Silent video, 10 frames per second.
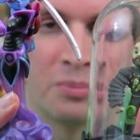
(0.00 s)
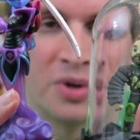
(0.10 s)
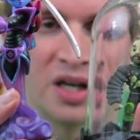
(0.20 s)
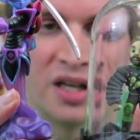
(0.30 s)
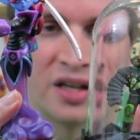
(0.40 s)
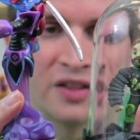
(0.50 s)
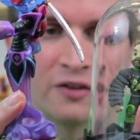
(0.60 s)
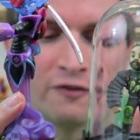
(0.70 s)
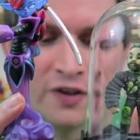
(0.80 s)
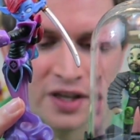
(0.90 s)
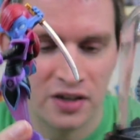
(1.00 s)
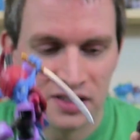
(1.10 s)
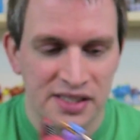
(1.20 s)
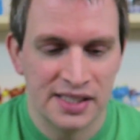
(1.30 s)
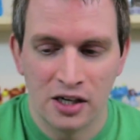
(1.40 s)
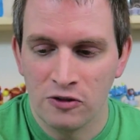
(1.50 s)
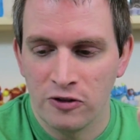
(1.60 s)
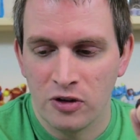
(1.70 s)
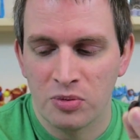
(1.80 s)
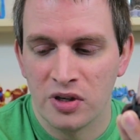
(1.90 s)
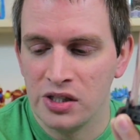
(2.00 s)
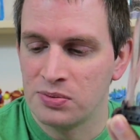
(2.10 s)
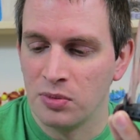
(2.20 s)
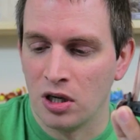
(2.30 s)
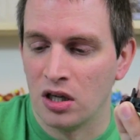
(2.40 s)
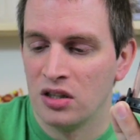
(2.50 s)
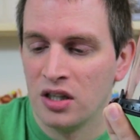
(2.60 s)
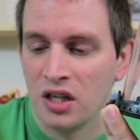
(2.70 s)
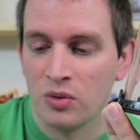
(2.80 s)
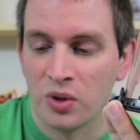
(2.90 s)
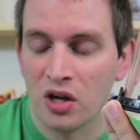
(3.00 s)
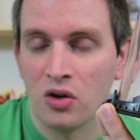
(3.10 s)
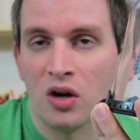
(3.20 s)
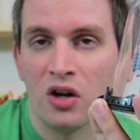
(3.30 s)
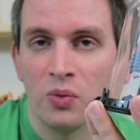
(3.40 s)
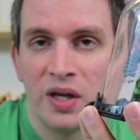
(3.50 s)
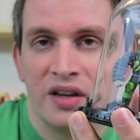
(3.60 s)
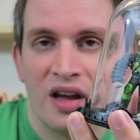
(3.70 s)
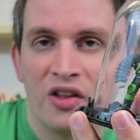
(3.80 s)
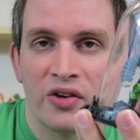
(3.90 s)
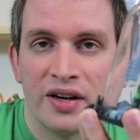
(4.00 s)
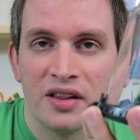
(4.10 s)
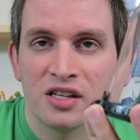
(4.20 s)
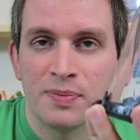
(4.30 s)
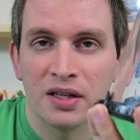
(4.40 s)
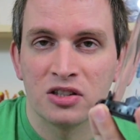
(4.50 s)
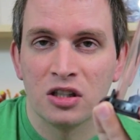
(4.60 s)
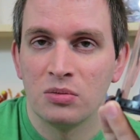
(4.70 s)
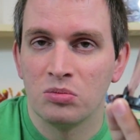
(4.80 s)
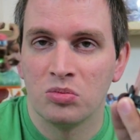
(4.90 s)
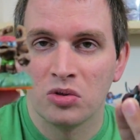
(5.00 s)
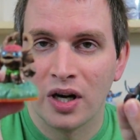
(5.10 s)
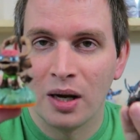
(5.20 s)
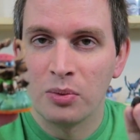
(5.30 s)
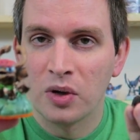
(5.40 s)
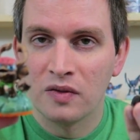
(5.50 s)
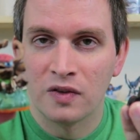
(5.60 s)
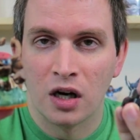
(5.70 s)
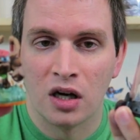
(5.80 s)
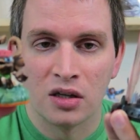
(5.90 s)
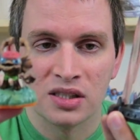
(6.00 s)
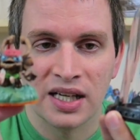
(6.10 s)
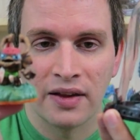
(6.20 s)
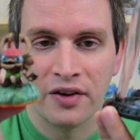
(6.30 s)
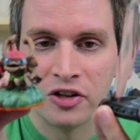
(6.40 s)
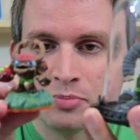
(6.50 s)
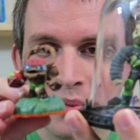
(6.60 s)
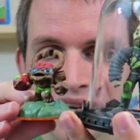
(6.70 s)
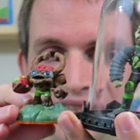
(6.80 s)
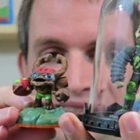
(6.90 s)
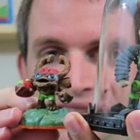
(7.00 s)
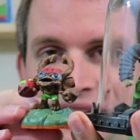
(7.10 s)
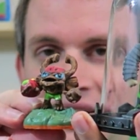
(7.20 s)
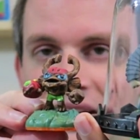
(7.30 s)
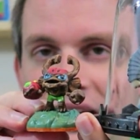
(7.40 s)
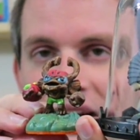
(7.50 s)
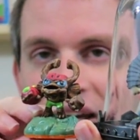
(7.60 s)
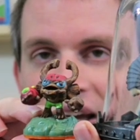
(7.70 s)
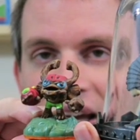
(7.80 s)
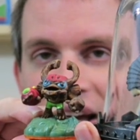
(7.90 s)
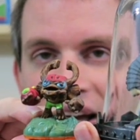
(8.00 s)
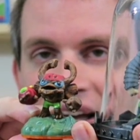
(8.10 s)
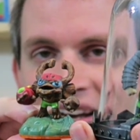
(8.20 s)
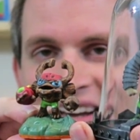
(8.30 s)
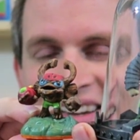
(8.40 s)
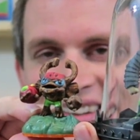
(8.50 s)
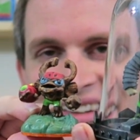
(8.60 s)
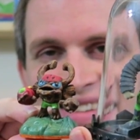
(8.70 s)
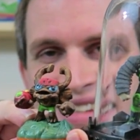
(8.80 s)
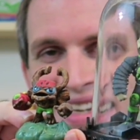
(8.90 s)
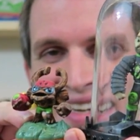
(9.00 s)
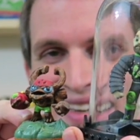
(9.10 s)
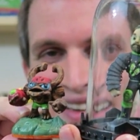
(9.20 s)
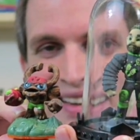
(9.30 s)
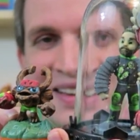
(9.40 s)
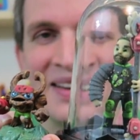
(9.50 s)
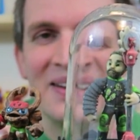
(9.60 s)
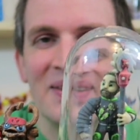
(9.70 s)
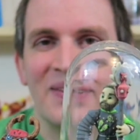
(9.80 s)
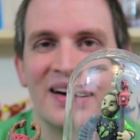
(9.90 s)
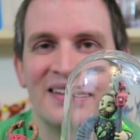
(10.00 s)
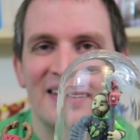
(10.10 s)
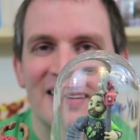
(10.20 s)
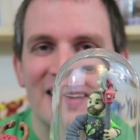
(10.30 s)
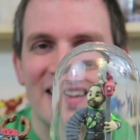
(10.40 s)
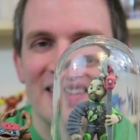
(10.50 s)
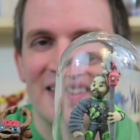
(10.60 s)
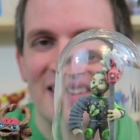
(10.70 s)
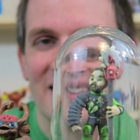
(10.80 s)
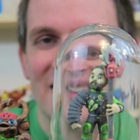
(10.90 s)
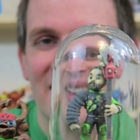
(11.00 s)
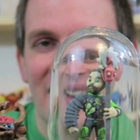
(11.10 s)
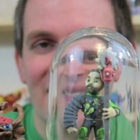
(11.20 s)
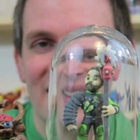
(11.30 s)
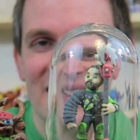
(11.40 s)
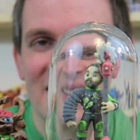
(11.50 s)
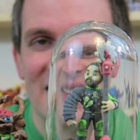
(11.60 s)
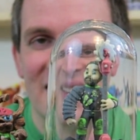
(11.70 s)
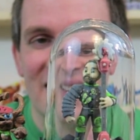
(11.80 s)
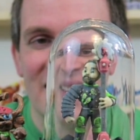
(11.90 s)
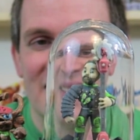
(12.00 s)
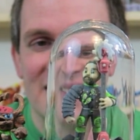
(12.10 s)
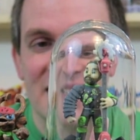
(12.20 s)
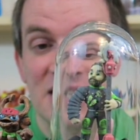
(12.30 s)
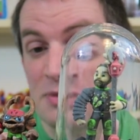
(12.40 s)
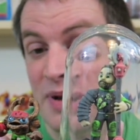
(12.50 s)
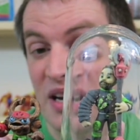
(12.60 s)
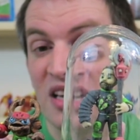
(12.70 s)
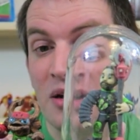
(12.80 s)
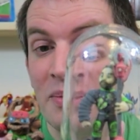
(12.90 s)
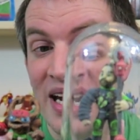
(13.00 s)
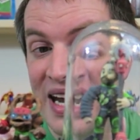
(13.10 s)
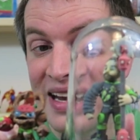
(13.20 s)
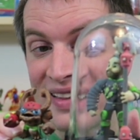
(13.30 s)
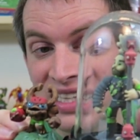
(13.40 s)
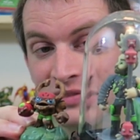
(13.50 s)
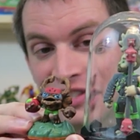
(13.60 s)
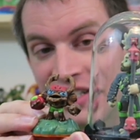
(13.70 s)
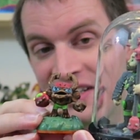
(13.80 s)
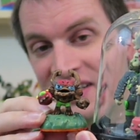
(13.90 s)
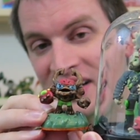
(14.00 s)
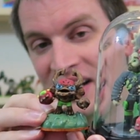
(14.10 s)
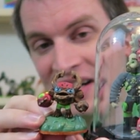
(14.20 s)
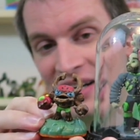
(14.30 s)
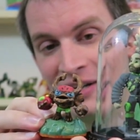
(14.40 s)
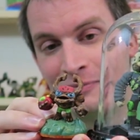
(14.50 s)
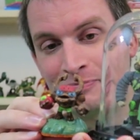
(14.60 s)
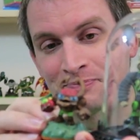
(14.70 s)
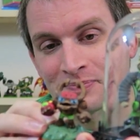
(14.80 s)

but the figure itself, pretty small. And go all the way to the other end of the spectrum, grab one of our Skylanders Minis, and you can see, well, there you have it. It's bigger than a mini, that's for sure. That